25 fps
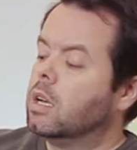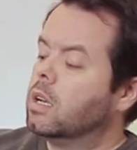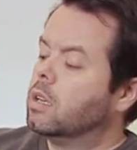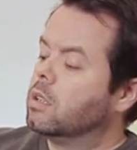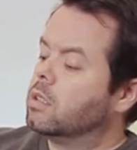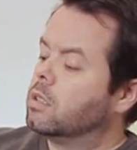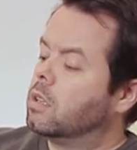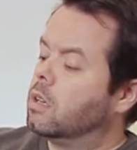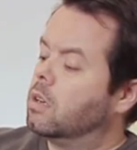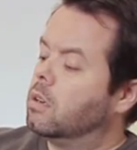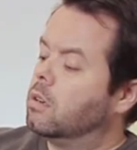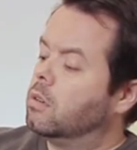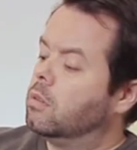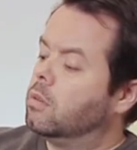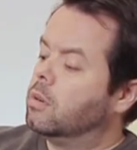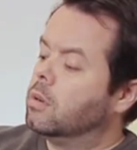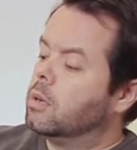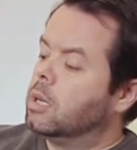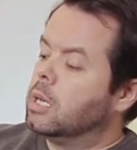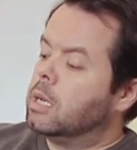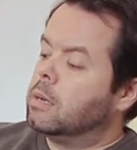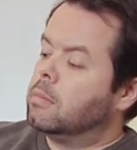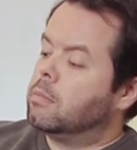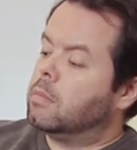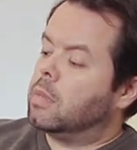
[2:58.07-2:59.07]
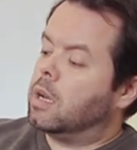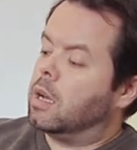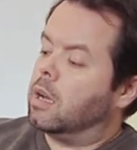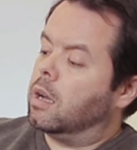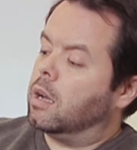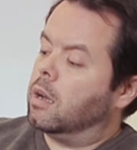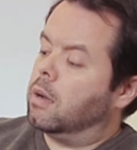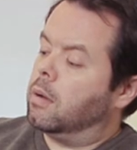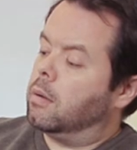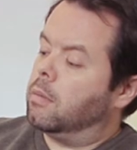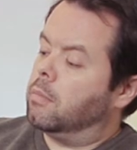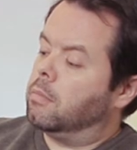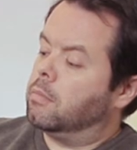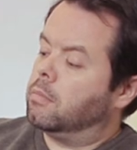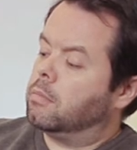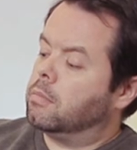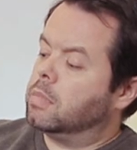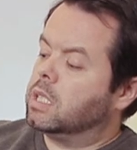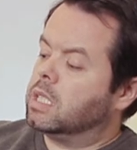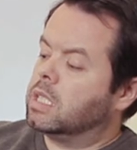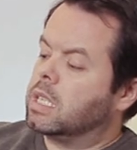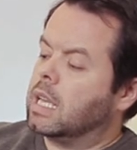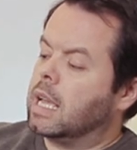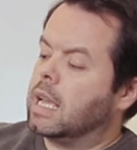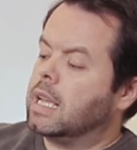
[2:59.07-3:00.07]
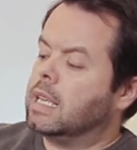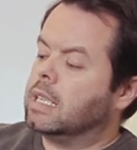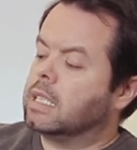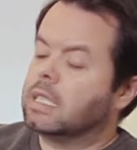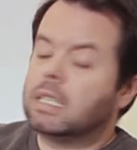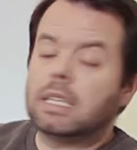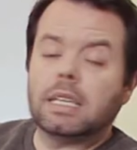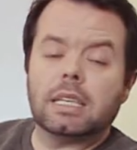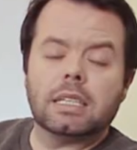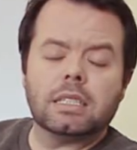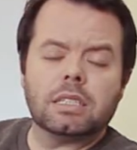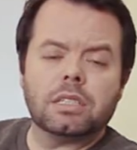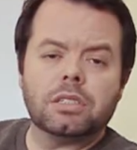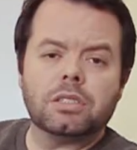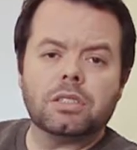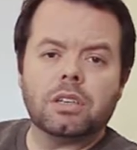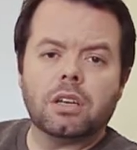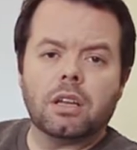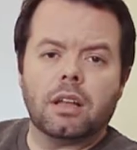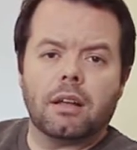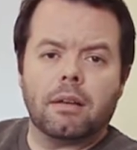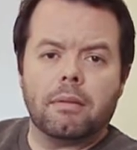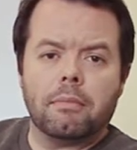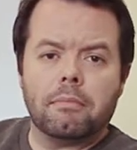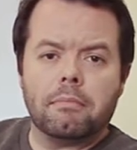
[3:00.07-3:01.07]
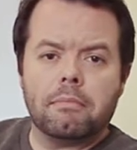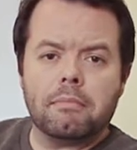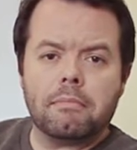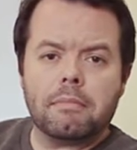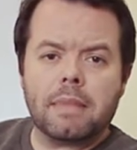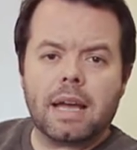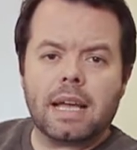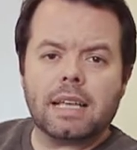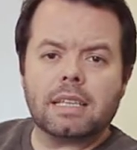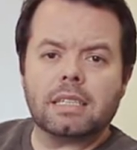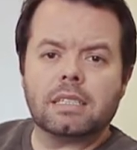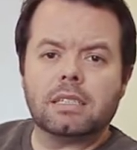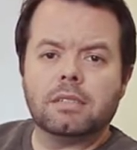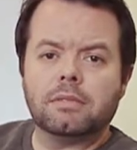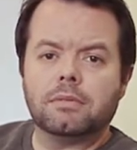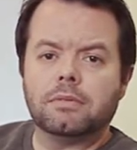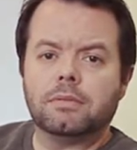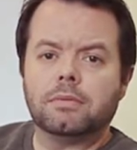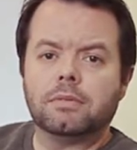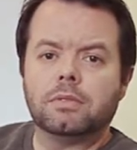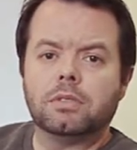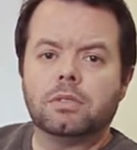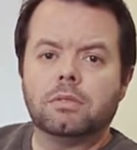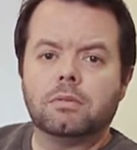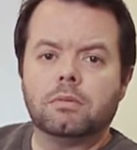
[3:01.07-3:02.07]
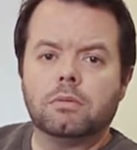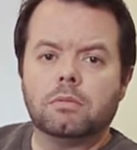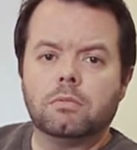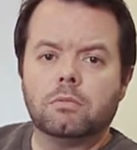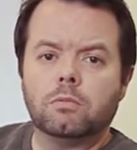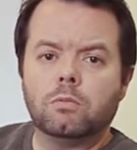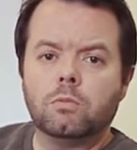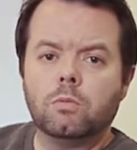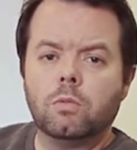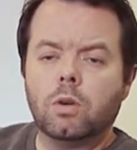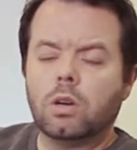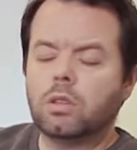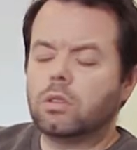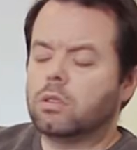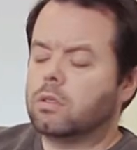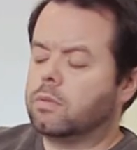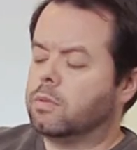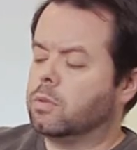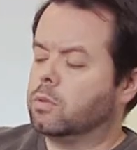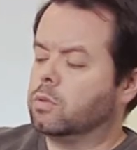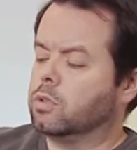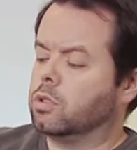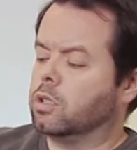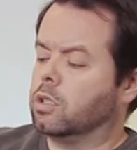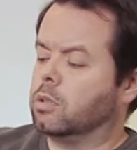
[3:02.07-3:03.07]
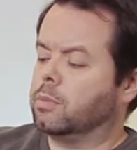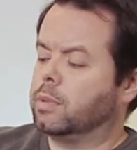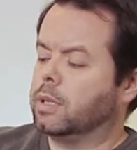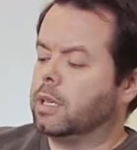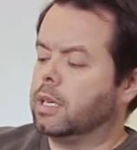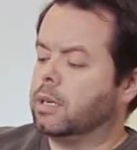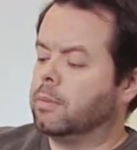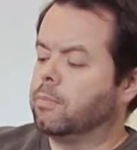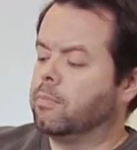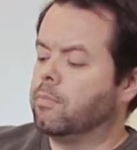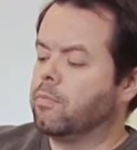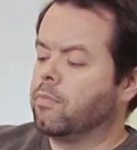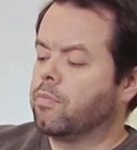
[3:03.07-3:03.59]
So Ms. Hastings has done a massive, wonderful job here.